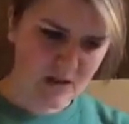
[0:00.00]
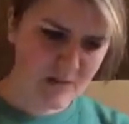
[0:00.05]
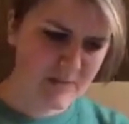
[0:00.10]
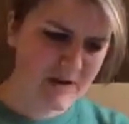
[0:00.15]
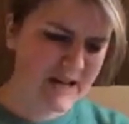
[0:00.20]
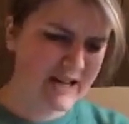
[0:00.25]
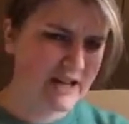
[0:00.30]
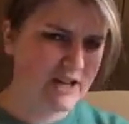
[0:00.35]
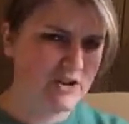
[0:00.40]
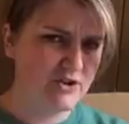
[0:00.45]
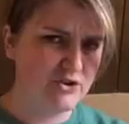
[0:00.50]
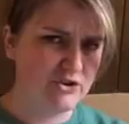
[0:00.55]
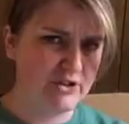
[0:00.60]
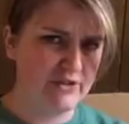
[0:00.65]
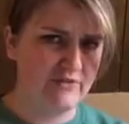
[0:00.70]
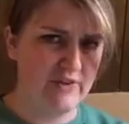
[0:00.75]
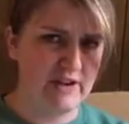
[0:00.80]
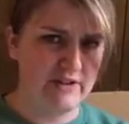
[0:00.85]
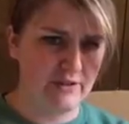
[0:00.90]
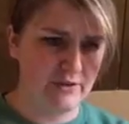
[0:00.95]
But I can usually
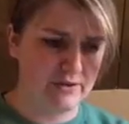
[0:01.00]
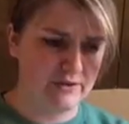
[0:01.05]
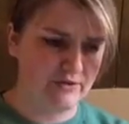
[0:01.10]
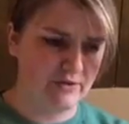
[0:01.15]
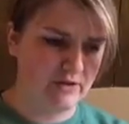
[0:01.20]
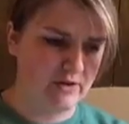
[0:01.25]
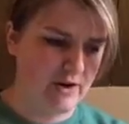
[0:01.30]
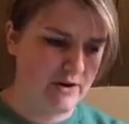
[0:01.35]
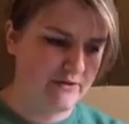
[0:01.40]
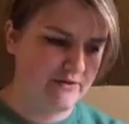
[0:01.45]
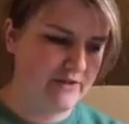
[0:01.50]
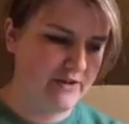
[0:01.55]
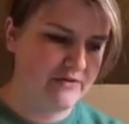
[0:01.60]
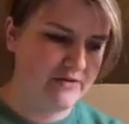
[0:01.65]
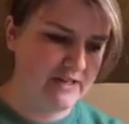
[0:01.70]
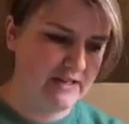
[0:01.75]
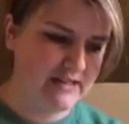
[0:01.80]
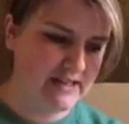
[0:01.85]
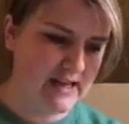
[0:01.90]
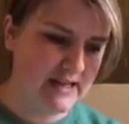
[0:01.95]
find those for around
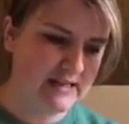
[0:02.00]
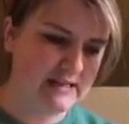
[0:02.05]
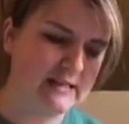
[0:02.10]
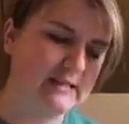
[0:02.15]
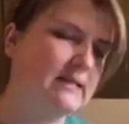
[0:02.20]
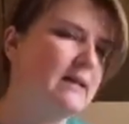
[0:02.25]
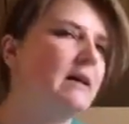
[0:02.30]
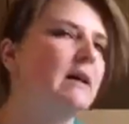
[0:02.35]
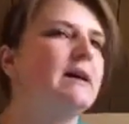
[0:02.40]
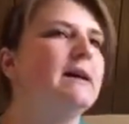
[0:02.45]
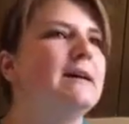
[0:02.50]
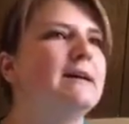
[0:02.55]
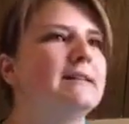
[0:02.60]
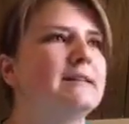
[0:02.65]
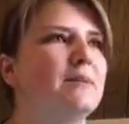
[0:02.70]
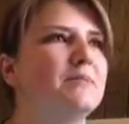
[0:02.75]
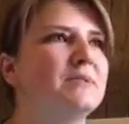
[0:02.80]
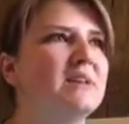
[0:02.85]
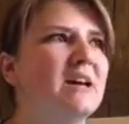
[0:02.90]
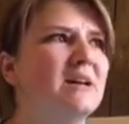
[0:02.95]
50 cents.
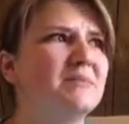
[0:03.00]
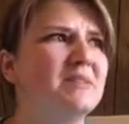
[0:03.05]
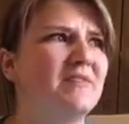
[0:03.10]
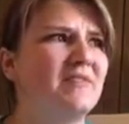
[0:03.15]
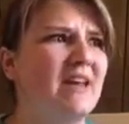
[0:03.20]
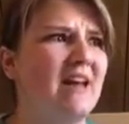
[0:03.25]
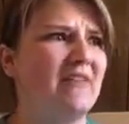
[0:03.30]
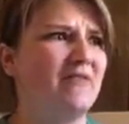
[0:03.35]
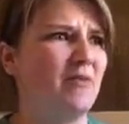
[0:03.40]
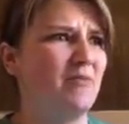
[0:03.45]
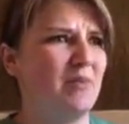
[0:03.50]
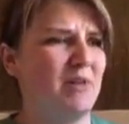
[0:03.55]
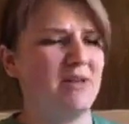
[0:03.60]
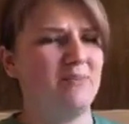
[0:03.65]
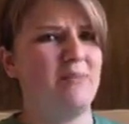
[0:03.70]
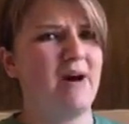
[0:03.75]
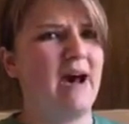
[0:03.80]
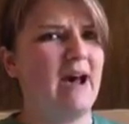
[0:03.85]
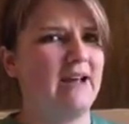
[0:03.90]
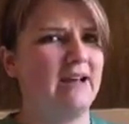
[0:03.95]
Sometimes if they have a
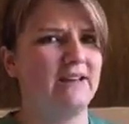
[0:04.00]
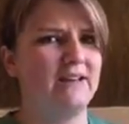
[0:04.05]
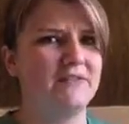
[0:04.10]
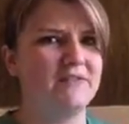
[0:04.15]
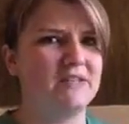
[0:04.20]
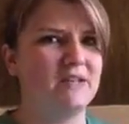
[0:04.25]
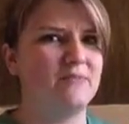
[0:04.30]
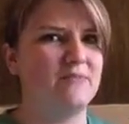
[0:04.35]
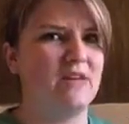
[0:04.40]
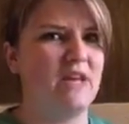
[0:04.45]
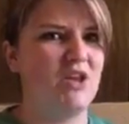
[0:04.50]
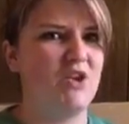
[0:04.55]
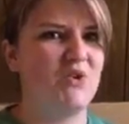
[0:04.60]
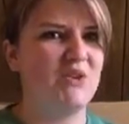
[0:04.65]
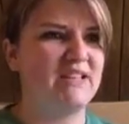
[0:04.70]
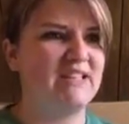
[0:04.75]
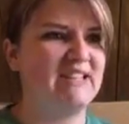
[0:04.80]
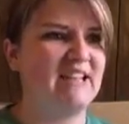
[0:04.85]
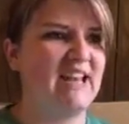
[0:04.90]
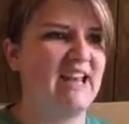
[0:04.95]
big pile of something, you
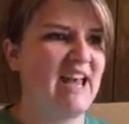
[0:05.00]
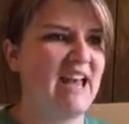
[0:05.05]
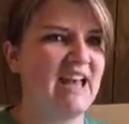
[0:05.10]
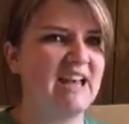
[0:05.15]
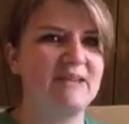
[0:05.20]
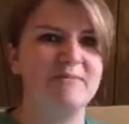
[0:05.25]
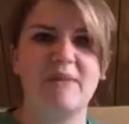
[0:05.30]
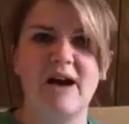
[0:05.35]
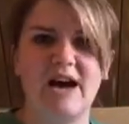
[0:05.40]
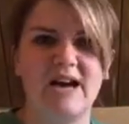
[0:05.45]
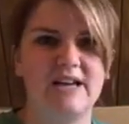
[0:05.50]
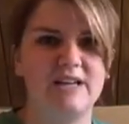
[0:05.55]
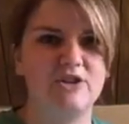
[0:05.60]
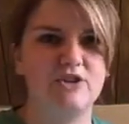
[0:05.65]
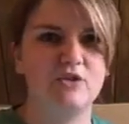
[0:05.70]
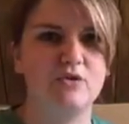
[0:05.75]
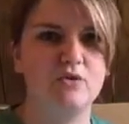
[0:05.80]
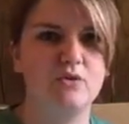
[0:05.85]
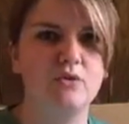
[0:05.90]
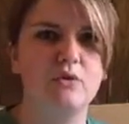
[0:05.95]
can say, hey, I
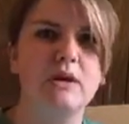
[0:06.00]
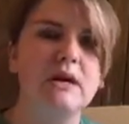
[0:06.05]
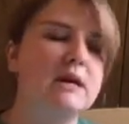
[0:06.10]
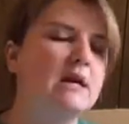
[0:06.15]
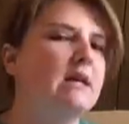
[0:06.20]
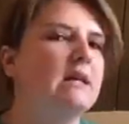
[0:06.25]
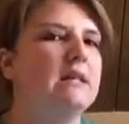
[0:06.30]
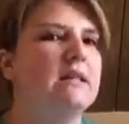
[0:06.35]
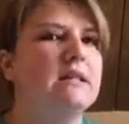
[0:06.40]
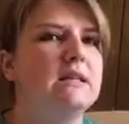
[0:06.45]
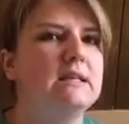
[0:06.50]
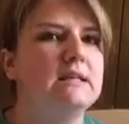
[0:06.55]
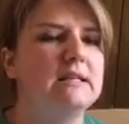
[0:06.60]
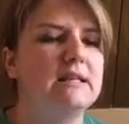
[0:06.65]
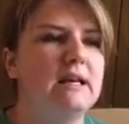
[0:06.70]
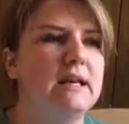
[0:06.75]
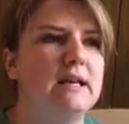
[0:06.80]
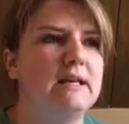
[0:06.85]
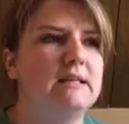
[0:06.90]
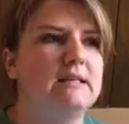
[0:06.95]
do these
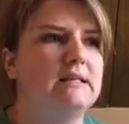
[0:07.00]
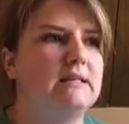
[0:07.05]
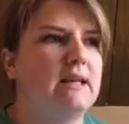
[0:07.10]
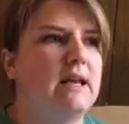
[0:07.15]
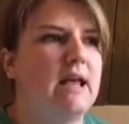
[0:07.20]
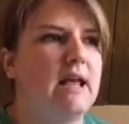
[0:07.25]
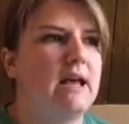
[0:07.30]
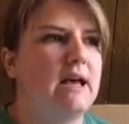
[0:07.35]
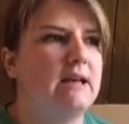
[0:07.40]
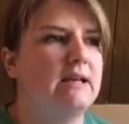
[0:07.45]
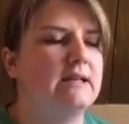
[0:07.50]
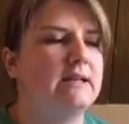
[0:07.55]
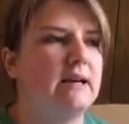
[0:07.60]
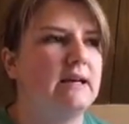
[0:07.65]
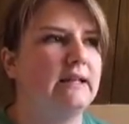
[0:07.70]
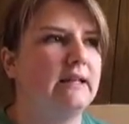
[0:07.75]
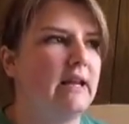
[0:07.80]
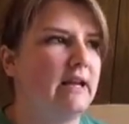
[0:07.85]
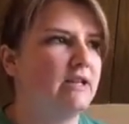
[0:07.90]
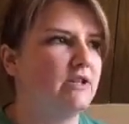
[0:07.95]
kits and
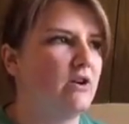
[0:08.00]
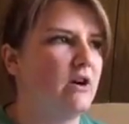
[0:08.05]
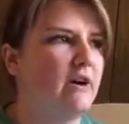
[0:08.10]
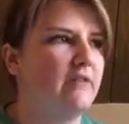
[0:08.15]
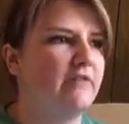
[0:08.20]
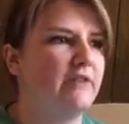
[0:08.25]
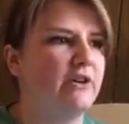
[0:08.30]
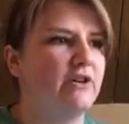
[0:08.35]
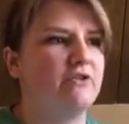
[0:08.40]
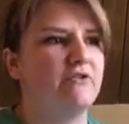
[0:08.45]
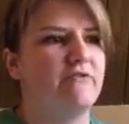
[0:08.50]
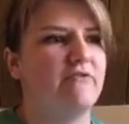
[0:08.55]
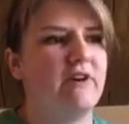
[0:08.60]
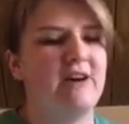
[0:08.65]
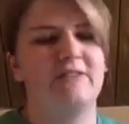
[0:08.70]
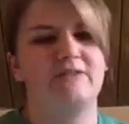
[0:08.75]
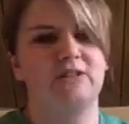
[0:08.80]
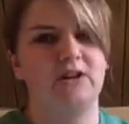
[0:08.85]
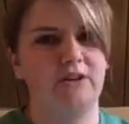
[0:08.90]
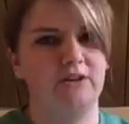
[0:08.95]
I'd like to offer you
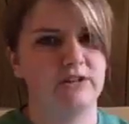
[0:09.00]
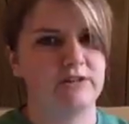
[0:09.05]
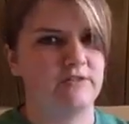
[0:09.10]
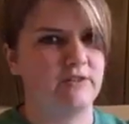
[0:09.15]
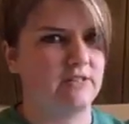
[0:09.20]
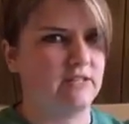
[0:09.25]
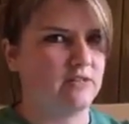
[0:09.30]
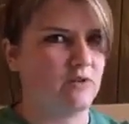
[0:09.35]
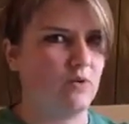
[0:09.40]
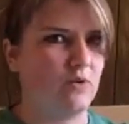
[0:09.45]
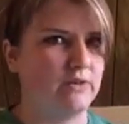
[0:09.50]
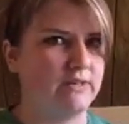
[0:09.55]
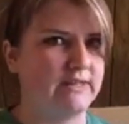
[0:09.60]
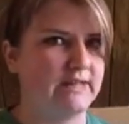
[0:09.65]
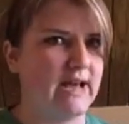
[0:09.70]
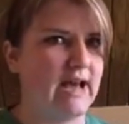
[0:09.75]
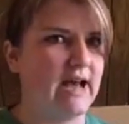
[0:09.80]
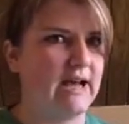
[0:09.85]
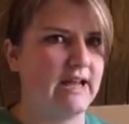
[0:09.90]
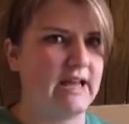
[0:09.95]
$5 for this whole
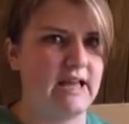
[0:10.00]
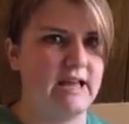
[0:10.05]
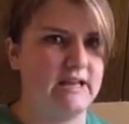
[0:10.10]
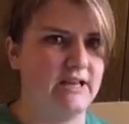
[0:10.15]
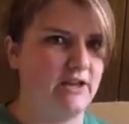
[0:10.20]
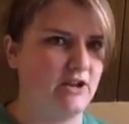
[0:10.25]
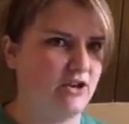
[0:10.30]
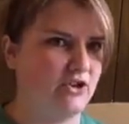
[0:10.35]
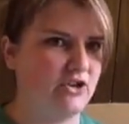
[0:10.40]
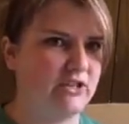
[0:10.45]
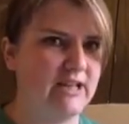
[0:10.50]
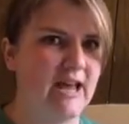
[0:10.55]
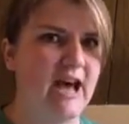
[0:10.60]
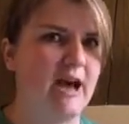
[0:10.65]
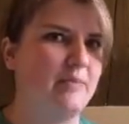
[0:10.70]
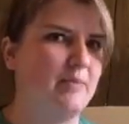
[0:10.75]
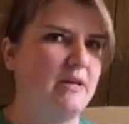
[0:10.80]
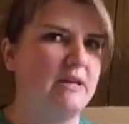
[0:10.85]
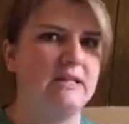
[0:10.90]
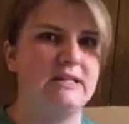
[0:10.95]
stack, and they're just
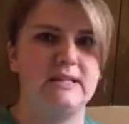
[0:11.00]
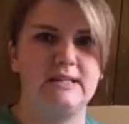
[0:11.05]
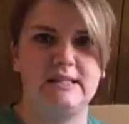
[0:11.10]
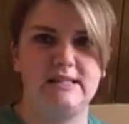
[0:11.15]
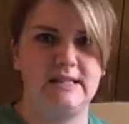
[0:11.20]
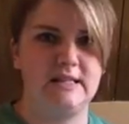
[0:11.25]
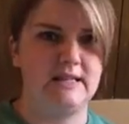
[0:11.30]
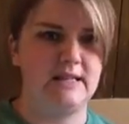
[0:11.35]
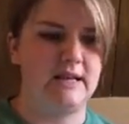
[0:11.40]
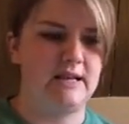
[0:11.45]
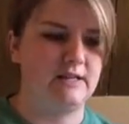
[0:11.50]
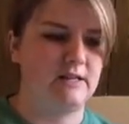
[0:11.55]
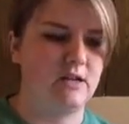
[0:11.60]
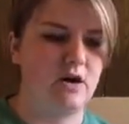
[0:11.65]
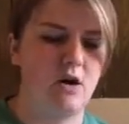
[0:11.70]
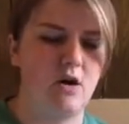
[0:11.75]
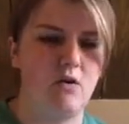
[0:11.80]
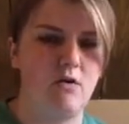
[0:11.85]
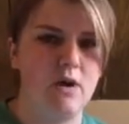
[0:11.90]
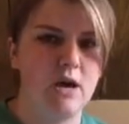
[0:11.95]
happy to see things
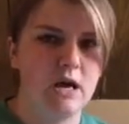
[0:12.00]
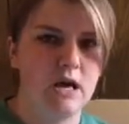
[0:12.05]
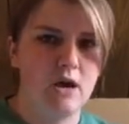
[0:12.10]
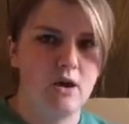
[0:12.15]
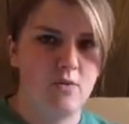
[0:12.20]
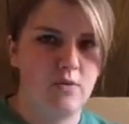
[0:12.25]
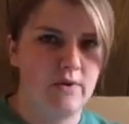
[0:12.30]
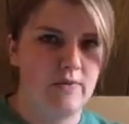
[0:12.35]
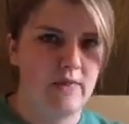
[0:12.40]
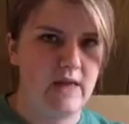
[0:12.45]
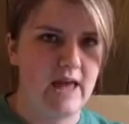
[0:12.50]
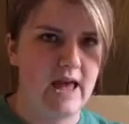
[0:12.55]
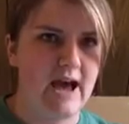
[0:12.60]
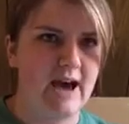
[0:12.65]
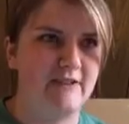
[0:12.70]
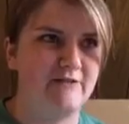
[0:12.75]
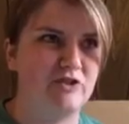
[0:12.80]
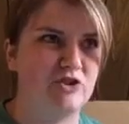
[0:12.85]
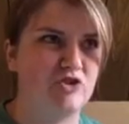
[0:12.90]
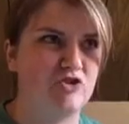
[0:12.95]
go when they
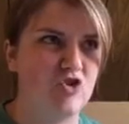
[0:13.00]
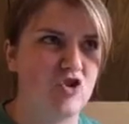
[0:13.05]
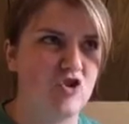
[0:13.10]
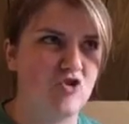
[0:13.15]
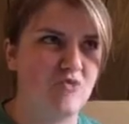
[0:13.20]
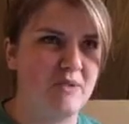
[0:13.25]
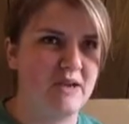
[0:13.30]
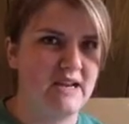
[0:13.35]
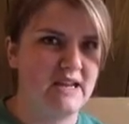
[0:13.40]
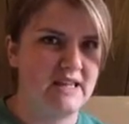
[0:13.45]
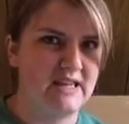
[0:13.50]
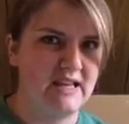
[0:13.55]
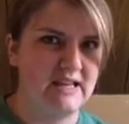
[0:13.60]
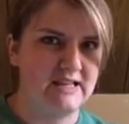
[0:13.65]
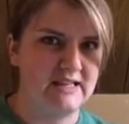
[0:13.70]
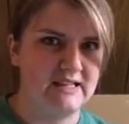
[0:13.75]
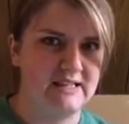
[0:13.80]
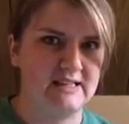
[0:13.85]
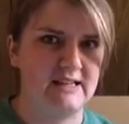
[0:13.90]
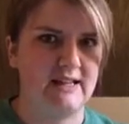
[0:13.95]
have so many
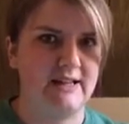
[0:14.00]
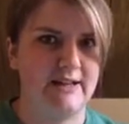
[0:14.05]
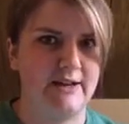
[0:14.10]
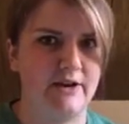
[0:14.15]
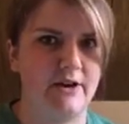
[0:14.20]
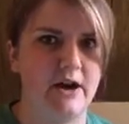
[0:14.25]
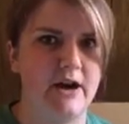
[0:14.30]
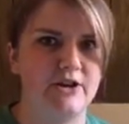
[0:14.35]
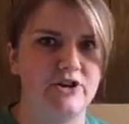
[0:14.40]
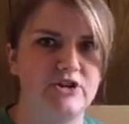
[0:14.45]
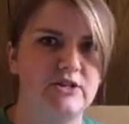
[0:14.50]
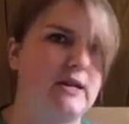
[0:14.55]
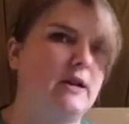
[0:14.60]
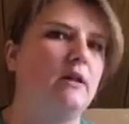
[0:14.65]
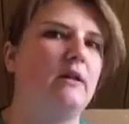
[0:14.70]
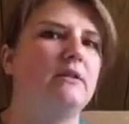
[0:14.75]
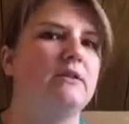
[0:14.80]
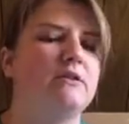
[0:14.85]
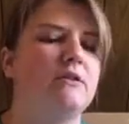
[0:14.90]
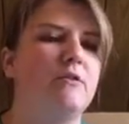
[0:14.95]
things to sell at a garage
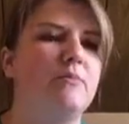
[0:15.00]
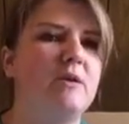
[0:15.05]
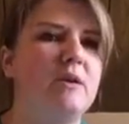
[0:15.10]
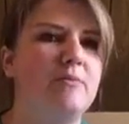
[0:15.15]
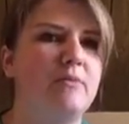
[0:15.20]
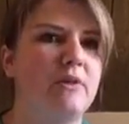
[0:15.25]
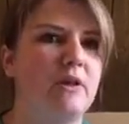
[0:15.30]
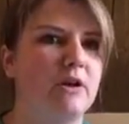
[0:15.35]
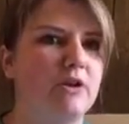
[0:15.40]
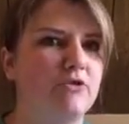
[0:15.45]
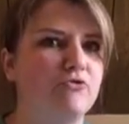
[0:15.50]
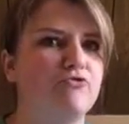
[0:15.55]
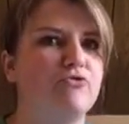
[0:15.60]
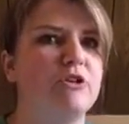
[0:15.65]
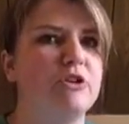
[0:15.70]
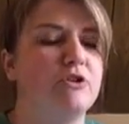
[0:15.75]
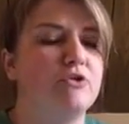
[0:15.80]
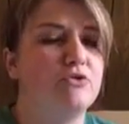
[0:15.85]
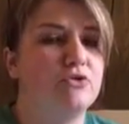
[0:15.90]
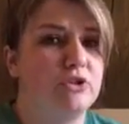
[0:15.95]
sale. So people are
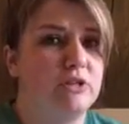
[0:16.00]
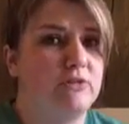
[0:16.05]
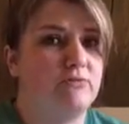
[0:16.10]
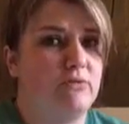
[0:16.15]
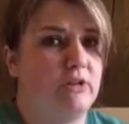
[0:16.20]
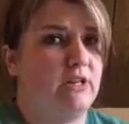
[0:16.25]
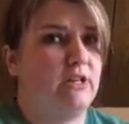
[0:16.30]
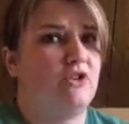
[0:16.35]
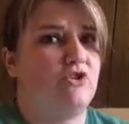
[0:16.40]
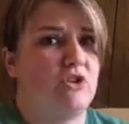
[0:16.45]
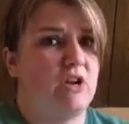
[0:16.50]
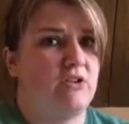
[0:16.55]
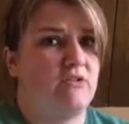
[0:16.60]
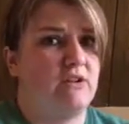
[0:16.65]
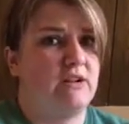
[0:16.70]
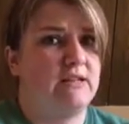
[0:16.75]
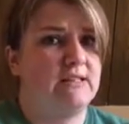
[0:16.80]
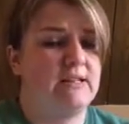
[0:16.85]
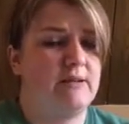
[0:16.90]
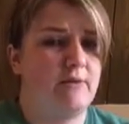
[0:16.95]
usually really
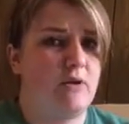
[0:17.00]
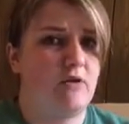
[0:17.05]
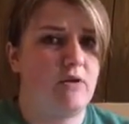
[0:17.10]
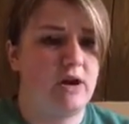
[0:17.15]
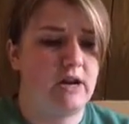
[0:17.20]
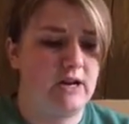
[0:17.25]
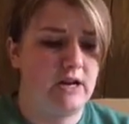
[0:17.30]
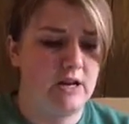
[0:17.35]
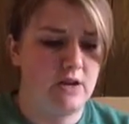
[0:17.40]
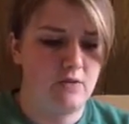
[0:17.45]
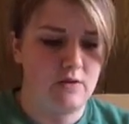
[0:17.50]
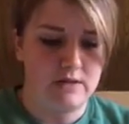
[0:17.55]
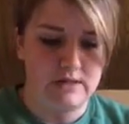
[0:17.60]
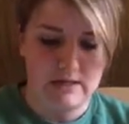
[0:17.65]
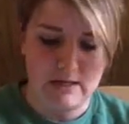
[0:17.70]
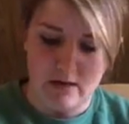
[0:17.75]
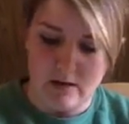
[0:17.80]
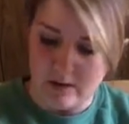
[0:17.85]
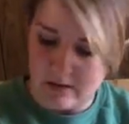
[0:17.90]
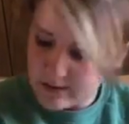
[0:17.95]
generous about cutting you a
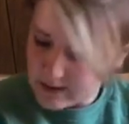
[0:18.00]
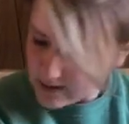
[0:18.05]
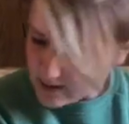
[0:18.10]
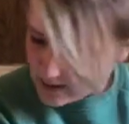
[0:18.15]
deal.